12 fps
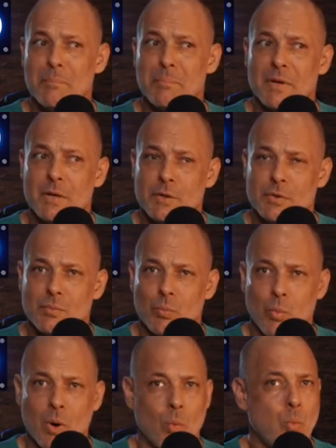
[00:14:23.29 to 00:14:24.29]
because
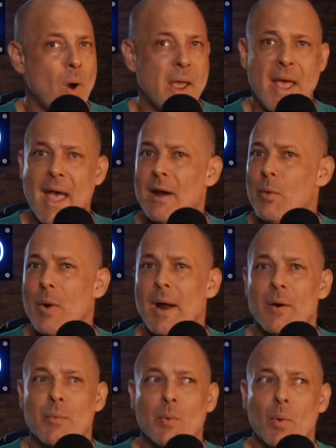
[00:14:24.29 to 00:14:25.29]
we're way ahead of
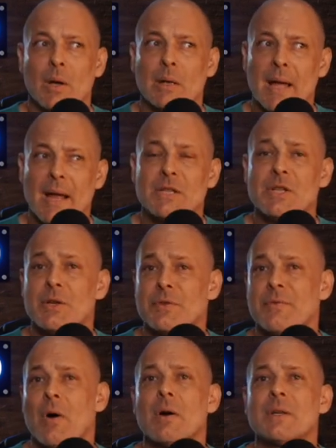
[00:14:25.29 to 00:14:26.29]
where we were last year as
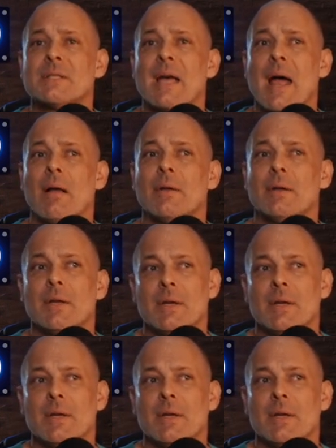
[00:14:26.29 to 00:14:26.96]
far as talent.